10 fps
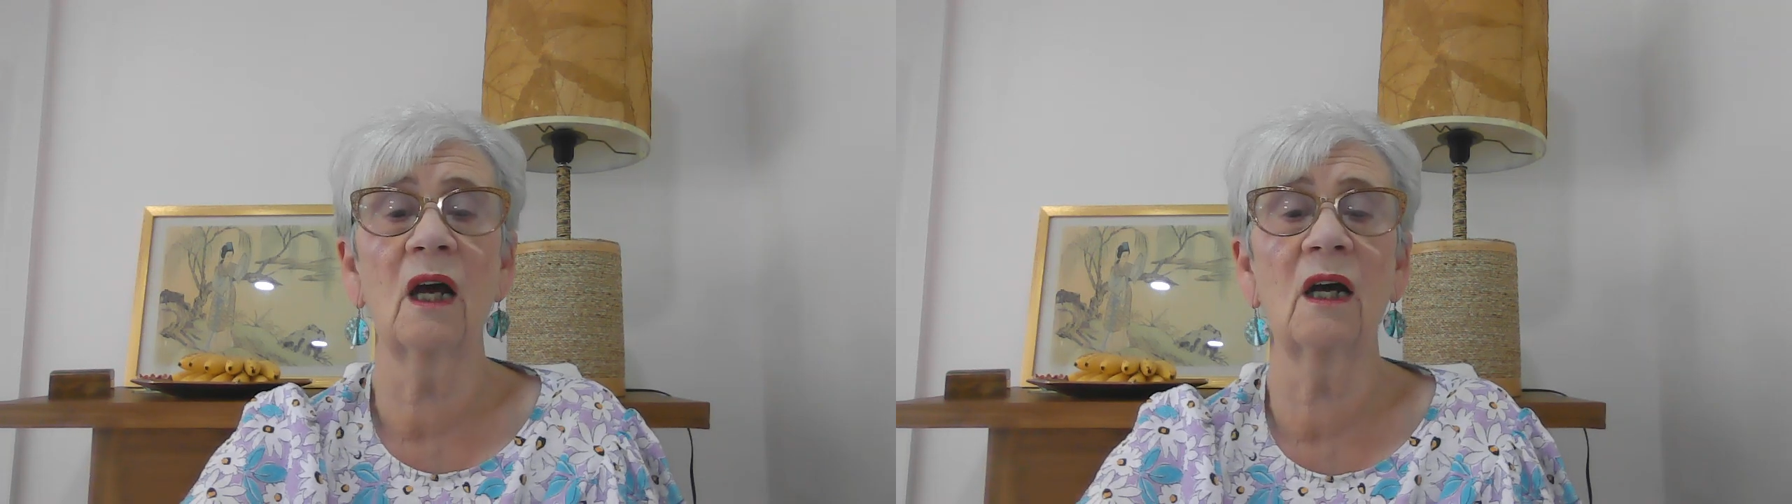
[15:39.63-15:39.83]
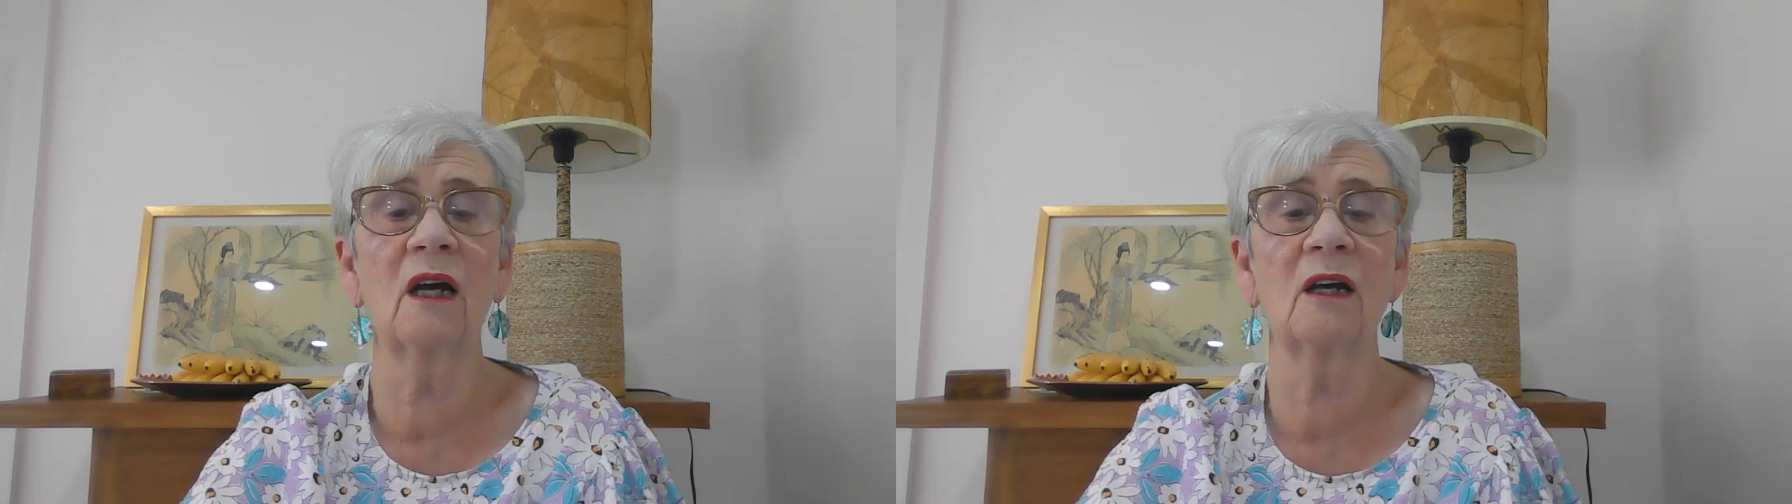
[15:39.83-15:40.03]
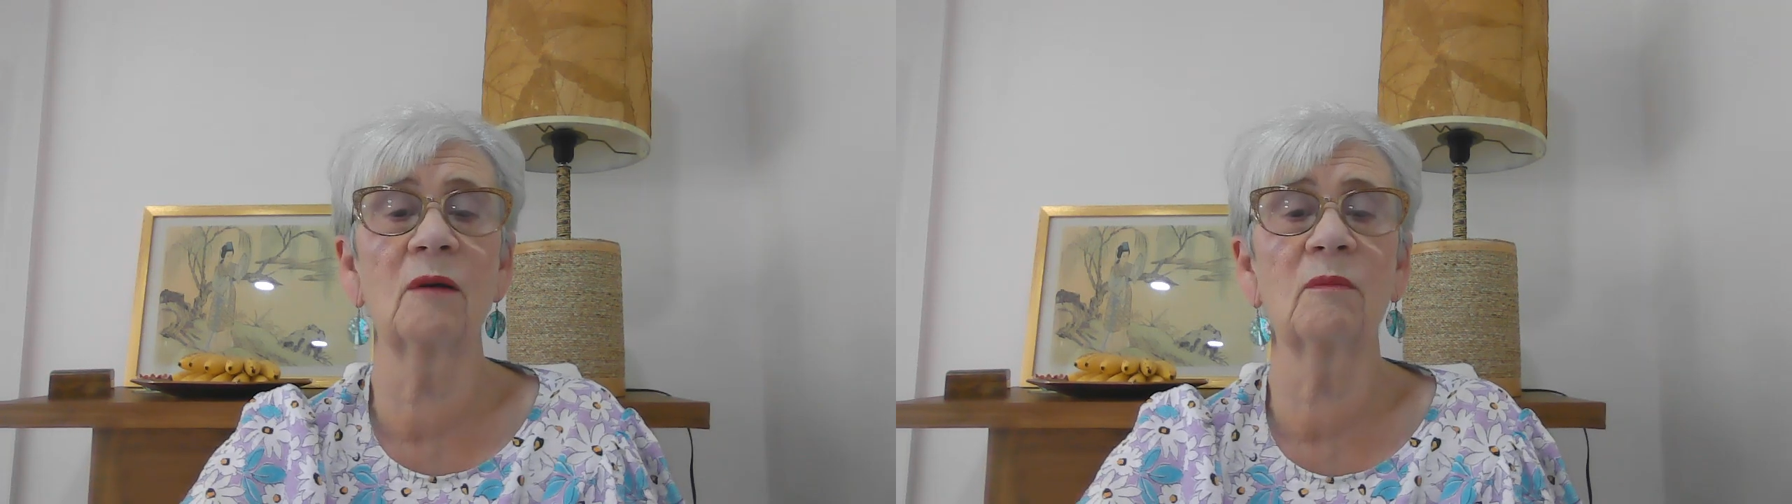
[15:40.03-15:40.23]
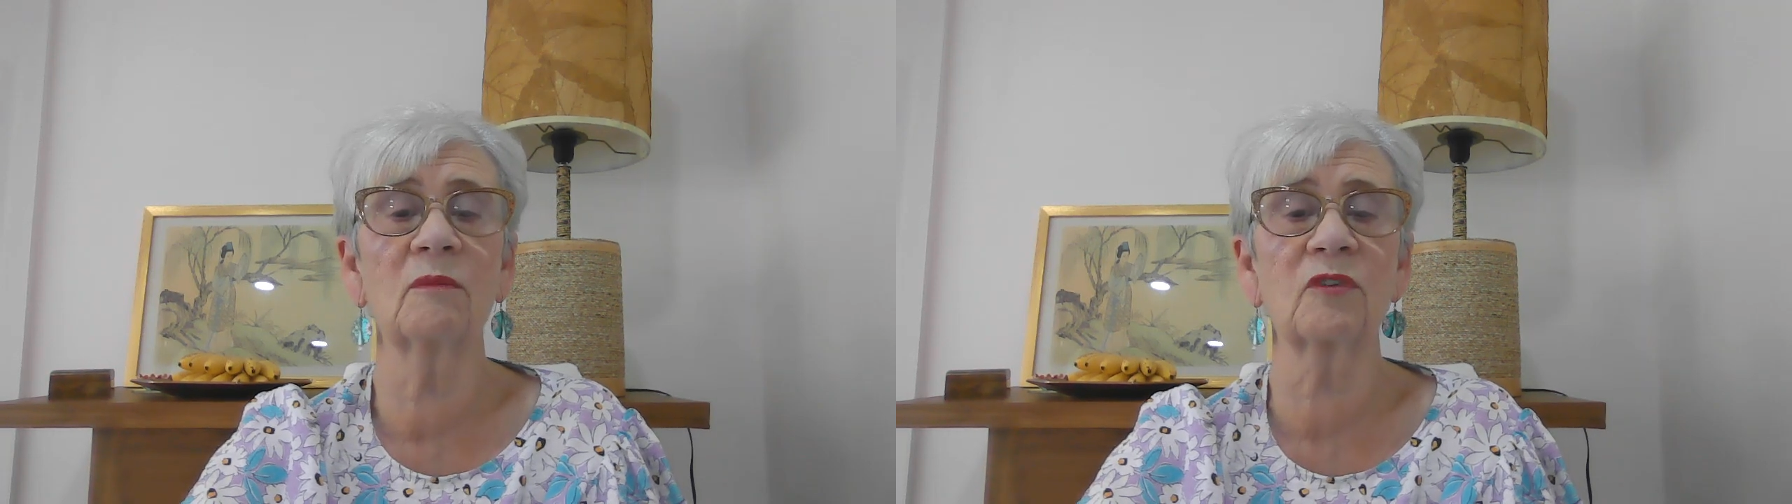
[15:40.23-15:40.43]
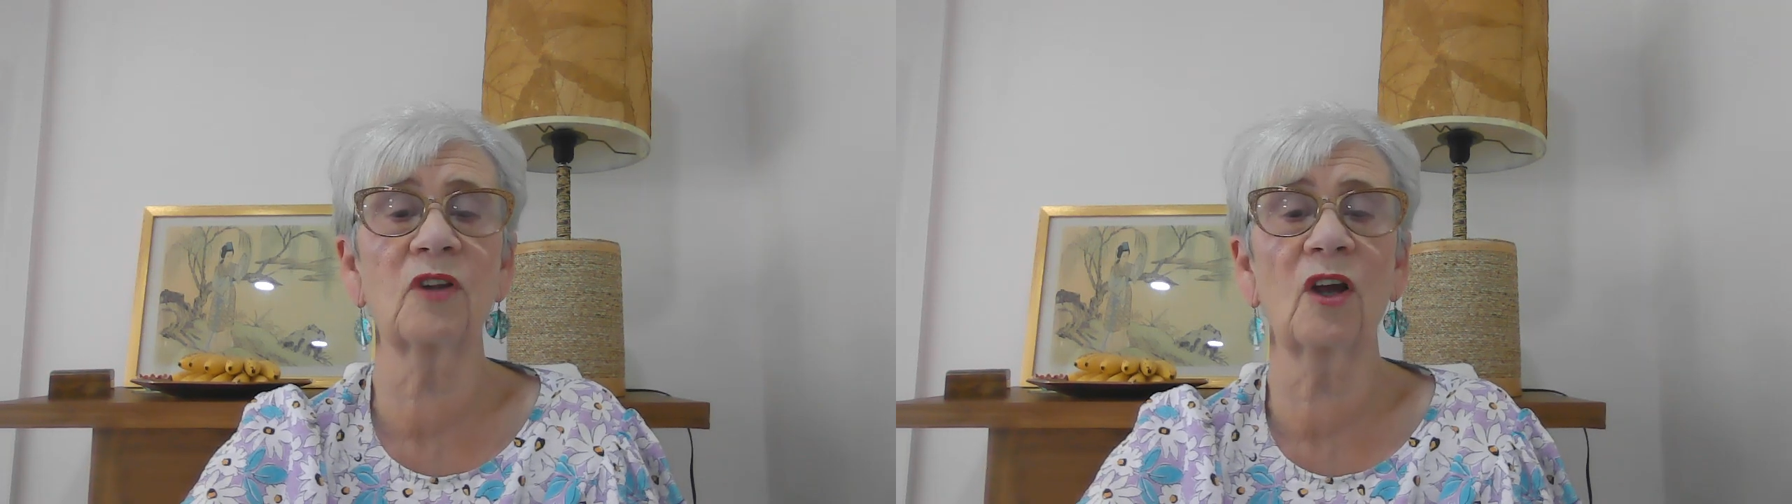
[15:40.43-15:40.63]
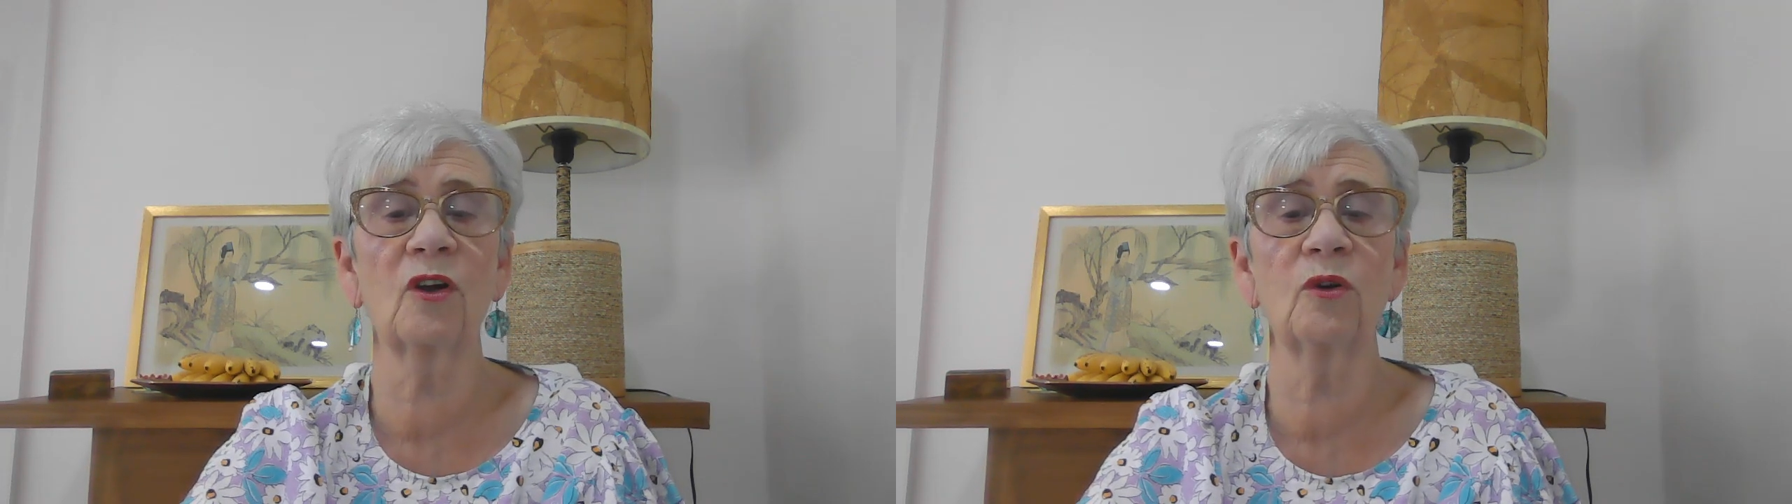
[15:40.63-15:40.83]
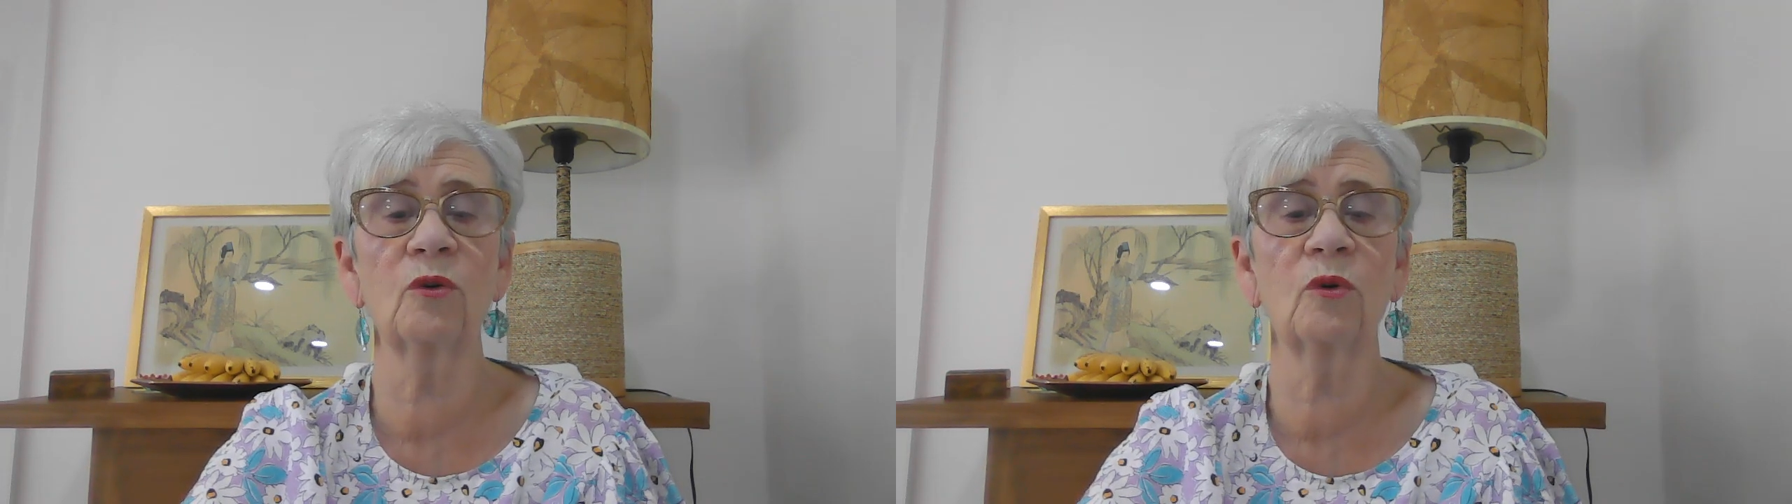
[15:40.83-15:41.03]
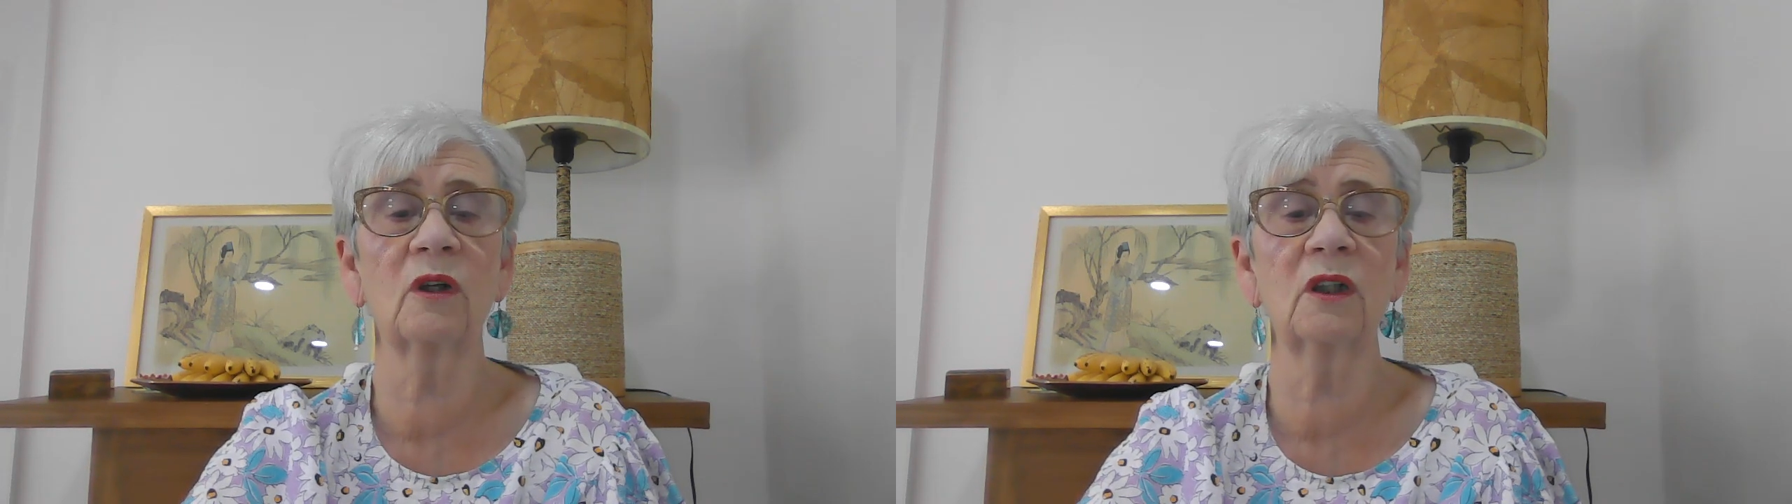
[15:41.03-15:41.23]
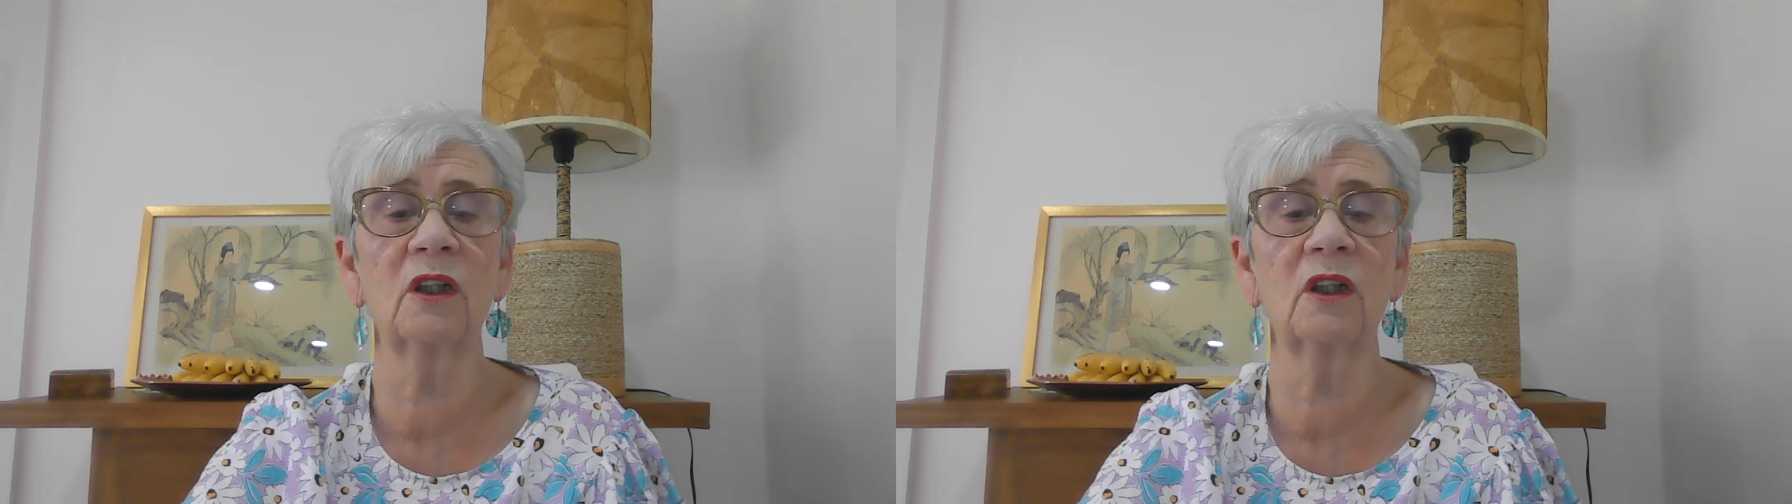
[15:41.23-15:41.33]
So